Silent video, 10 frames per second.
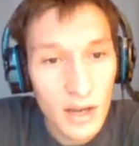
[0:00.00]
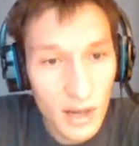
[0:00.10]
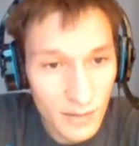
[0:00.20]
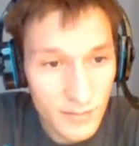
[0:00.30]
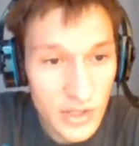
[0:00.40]

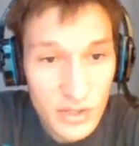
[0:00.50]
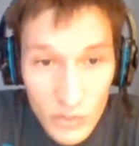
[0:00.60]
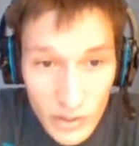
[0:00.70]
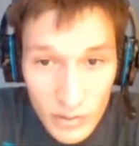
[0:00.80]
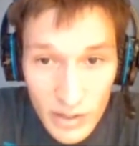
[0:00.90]
just a
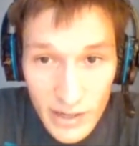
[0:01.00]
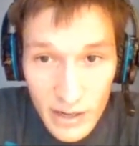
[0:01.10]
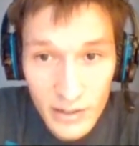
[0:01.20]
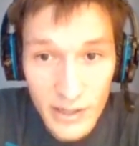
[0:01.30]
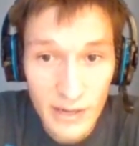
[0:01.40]
quick
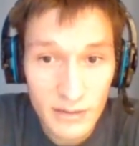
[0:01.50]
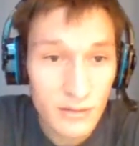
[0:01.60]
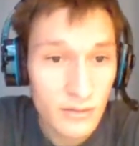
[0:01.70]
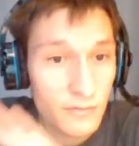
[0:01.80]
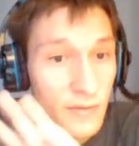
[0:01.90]
rundown again.
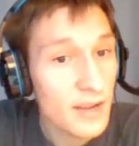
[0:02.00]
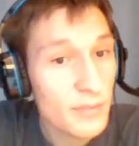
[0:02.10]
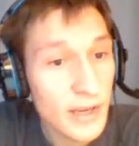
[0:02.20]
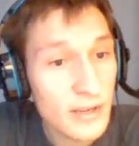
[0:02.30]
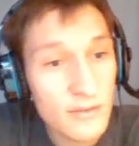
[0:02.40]
5
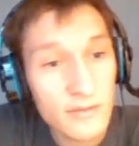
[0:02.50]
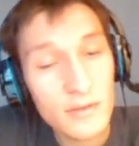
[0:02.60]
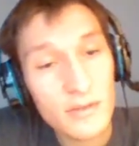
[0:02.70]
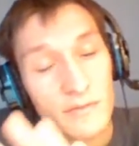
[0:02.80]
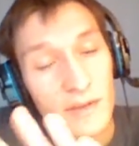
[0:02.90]

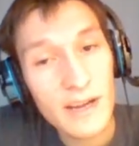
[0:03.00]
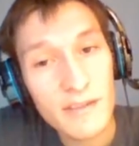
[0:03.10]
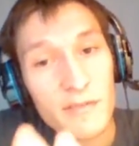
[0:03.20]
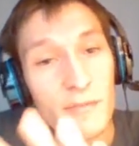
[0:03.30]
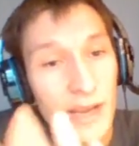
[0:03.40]

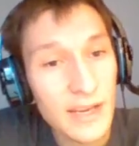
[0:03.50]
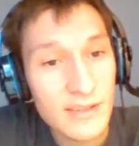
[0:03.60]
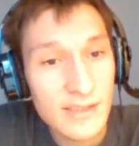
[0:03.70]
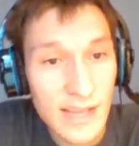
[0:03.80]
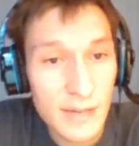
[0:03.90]
main
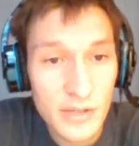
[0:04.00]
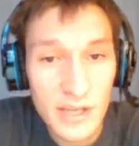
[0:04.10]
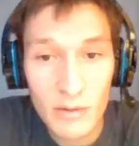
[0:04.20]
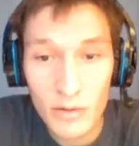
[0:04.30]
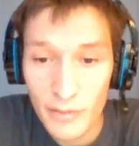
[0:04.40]
steps you got
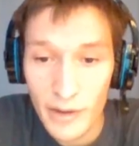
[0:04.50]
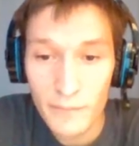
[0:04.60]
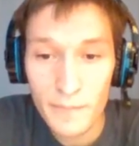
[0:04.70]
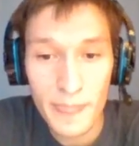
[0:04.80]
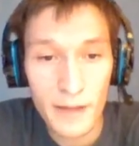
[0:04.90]
to worry
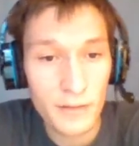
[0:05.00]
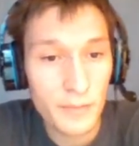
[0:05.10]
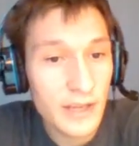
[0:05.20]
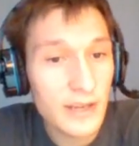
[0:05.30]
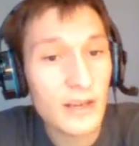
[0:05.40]
about. At the
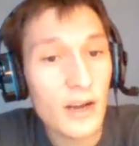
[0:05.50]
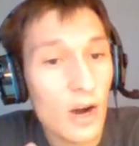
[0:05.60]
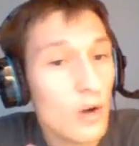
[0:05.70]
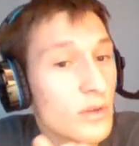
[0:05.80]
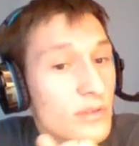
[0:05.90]
beginning,
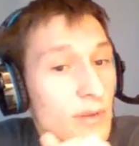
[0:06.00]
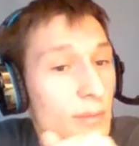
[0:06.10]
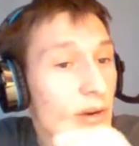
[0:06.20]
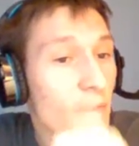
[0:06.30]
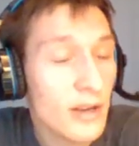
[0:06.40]
always
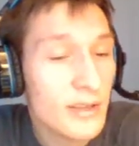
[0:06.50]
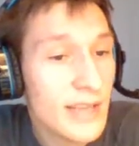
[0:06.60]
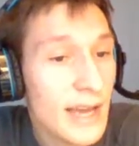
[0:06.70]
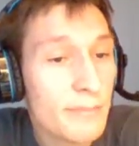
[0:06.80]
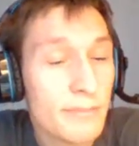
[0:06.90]
remember
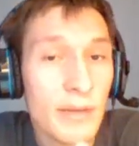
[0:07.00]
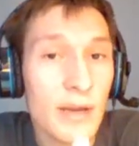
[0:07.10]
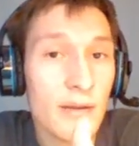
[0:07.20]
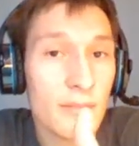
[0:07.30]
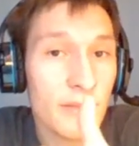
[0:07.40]
untap
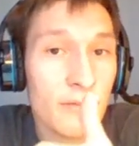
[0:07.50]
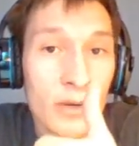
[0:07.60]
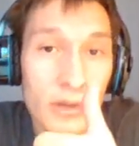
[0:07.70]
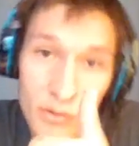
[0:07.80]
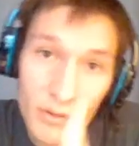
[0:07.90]
before
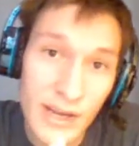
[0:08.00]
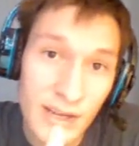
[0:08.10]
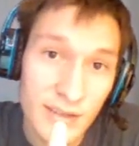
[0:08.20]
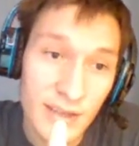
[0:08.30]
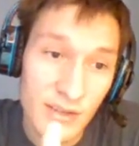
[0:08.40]
you do
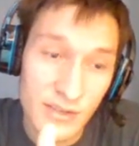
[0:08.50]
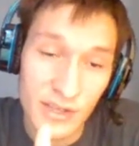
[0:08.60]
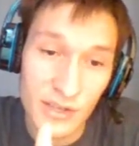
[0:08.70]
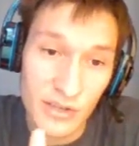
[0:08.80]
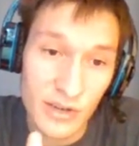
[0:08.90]
anything else on
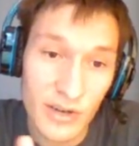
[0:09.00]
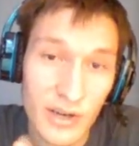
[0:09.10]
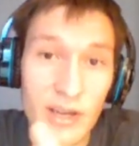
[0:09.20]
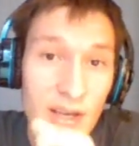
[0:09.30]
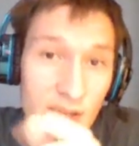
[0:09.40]
your turn.
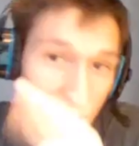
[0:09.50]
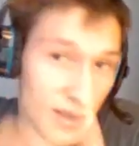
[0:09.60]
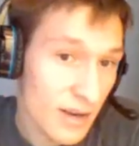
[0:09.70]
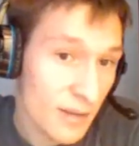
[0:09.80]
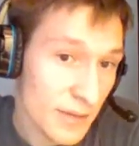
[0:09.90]

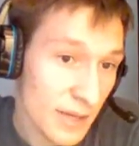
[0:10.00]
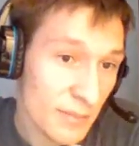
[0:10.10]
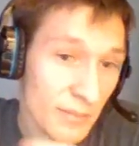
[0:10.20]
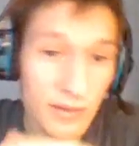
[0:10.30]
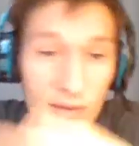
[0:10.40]
Then upkeep
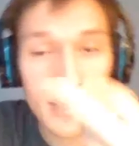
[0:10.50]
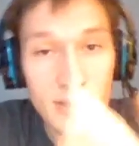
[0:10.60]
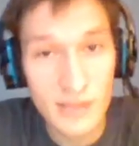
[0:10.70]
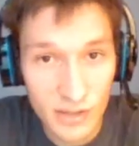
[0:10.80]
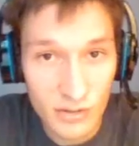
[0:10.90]

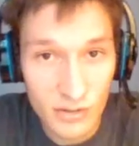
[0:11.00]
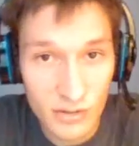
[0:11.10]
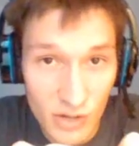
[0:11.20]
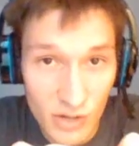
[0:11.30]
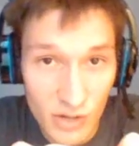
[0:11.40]
abilities, then you draw
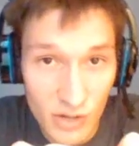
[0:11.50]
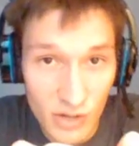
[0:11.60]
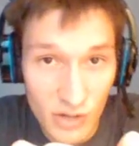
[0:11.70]
your card.